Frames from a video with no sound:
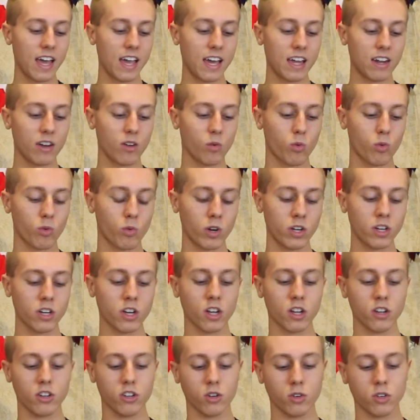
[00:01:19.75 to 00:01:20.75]
And what
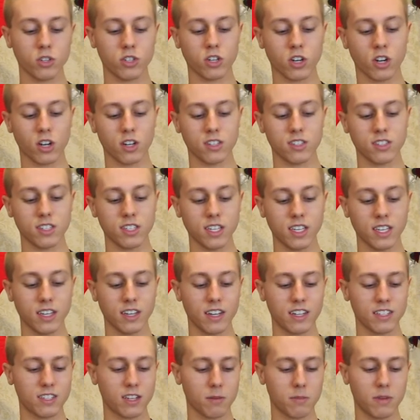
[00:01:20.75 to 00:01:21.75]
you're going to do is you're going to
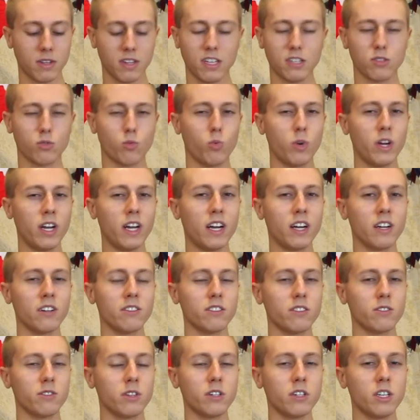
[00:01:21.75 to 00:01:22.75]
see it's going to be these
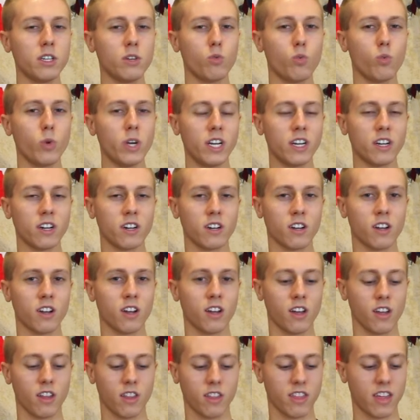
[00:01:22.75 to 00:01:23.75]
weird, really
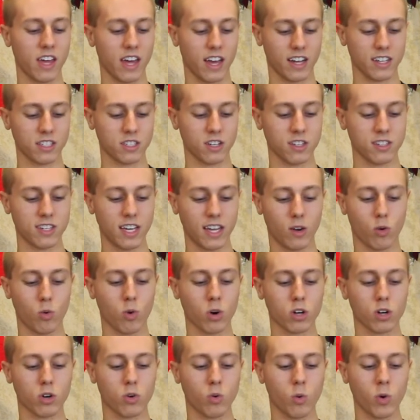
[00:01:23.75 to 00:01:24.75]
weird thing. It's going to say
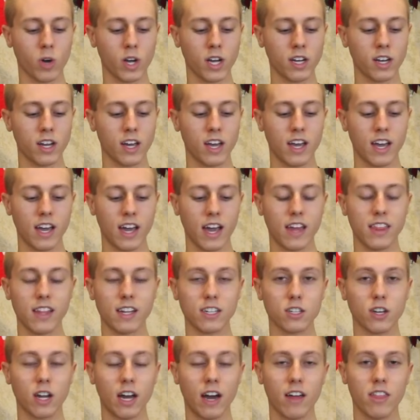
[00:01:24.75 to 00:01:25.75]
Quarkcoin,
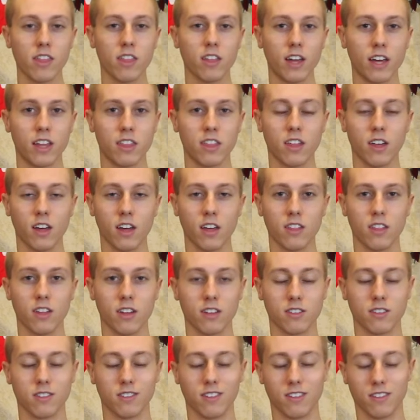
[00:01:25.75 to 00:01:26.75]
and then it's going to have like
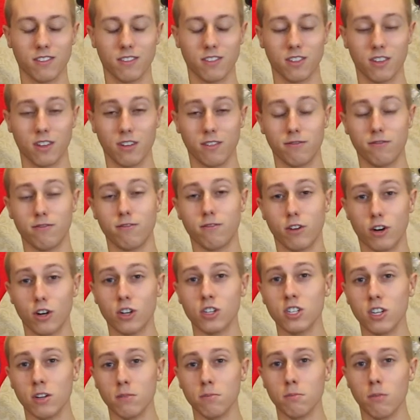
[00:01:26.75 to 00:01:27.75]
the
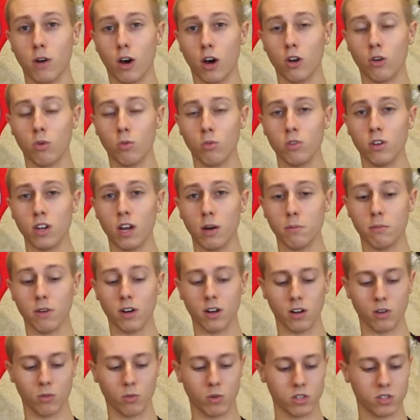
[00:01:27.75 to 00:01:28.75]
version model
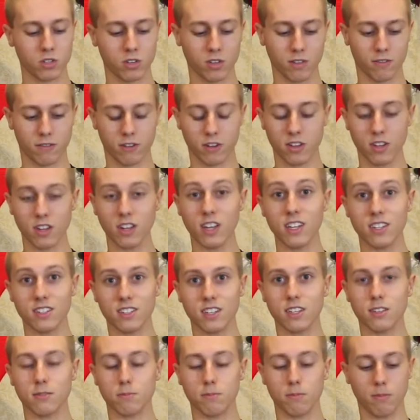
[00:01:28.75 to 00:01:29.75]
number, which for
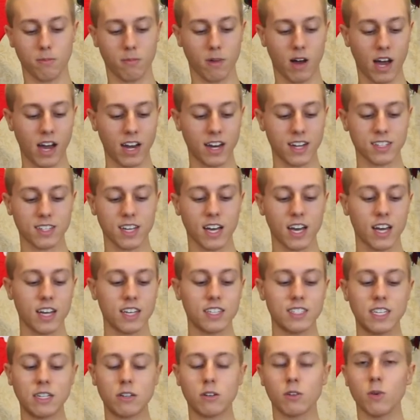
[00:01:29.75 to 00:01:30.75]
instance mine is
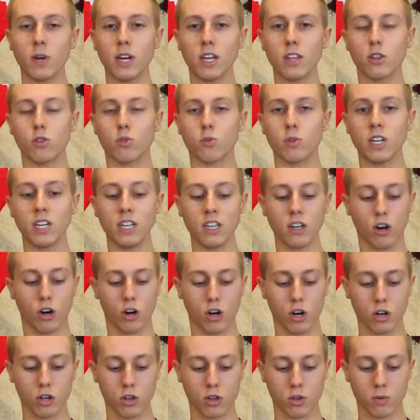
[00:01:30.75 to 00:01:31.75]

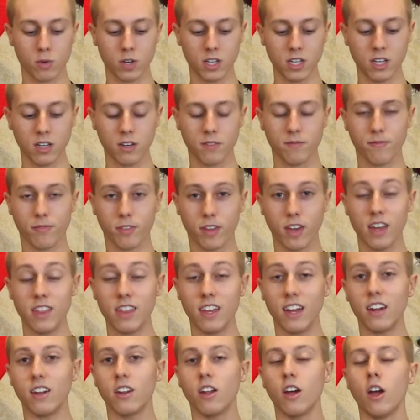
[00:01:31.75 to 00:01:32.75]
083R3,
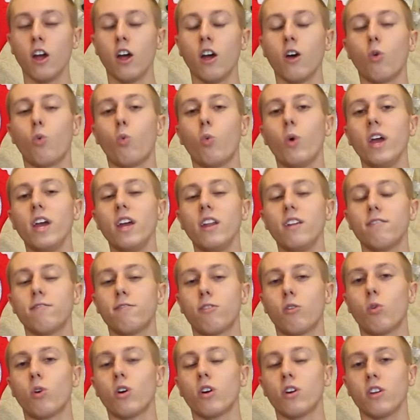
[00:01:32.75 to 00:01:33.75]
and then
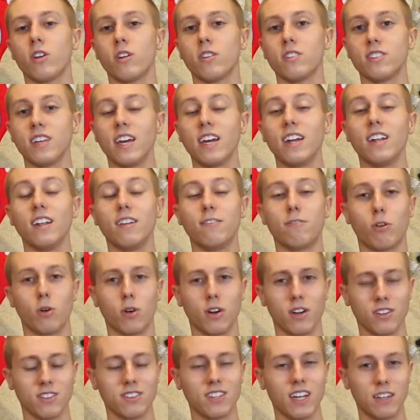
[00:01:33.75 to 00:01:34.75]
Win for standing
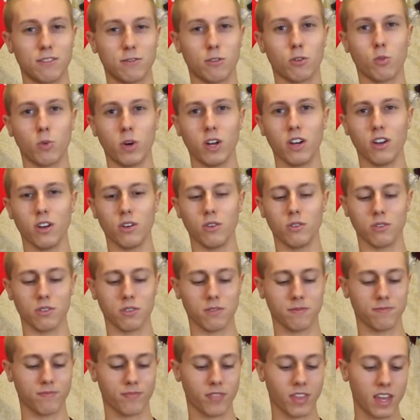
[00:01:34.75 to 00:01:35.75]
for it stands for
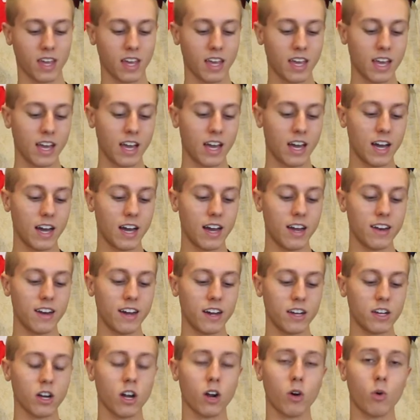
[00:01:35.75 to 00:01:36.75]
Windows.
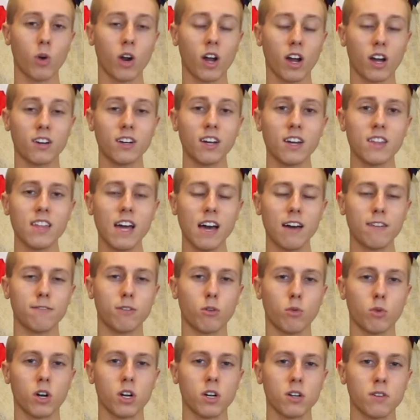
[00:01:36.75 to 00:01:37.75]
Now you're going to want to click
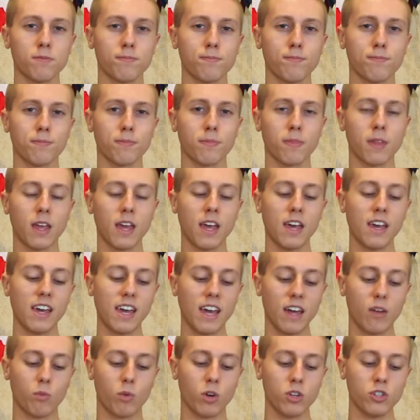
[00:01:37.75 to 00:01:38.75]
that folder,
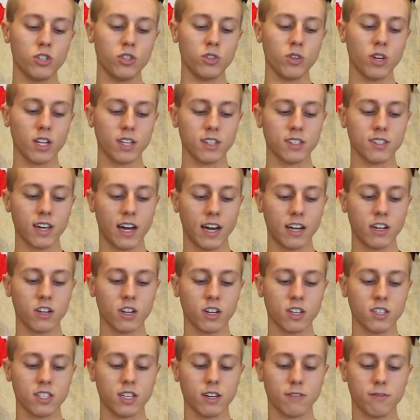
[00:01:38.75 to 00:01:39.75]
and once you get inside,
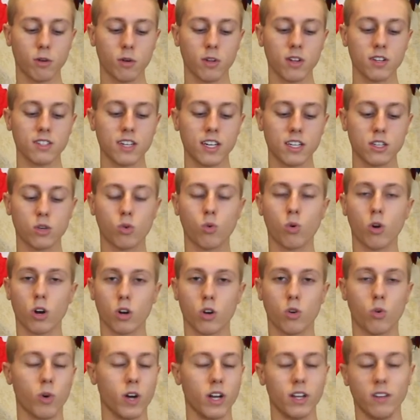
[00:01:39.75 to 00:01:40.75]
you're going to see a folder that says
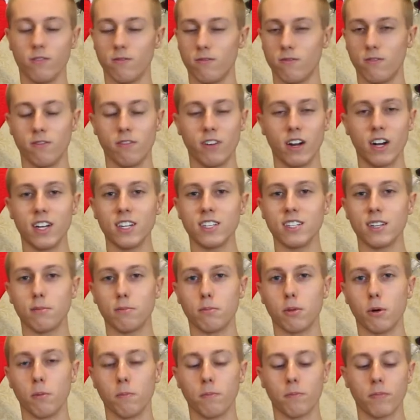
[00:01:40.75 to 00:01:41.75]
Quarkcoin. Very
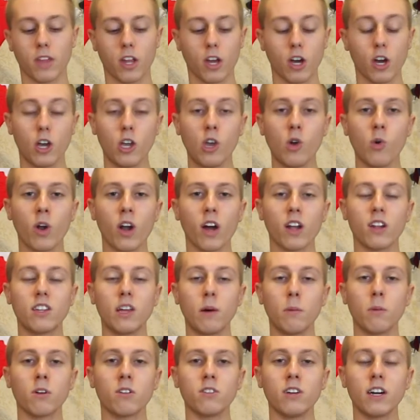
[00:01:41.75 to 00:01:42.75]
simple. You want
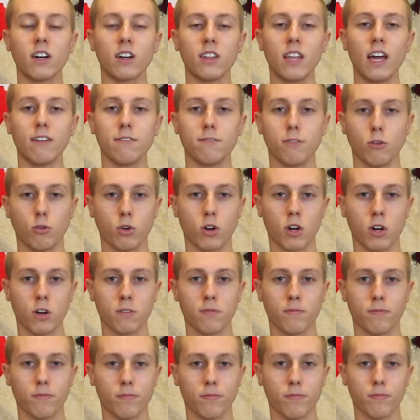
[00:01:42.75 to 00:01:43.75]
to double click on that
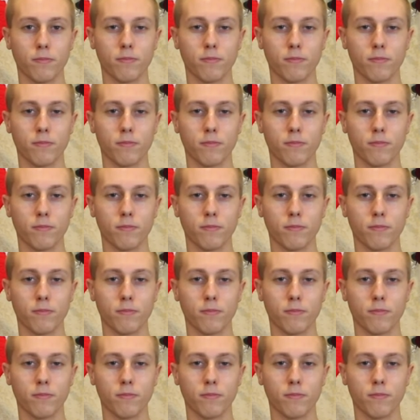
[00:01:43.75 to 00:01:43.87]
folder.